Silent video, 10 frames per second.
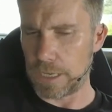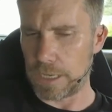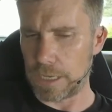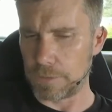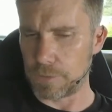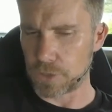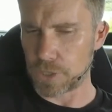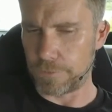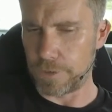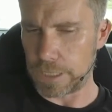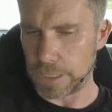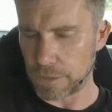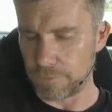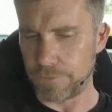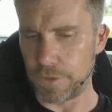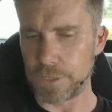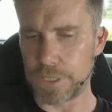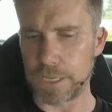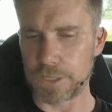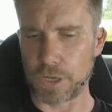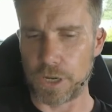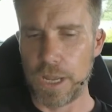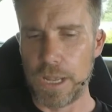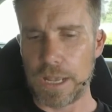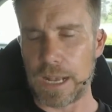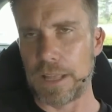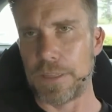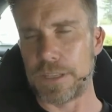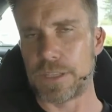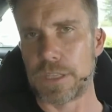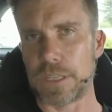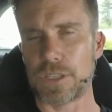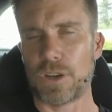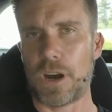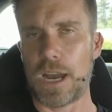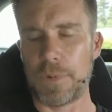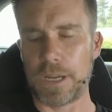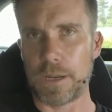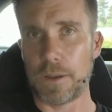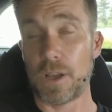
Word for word: Uh, I'm not sure if you're getting confused there. So uh, the, the timing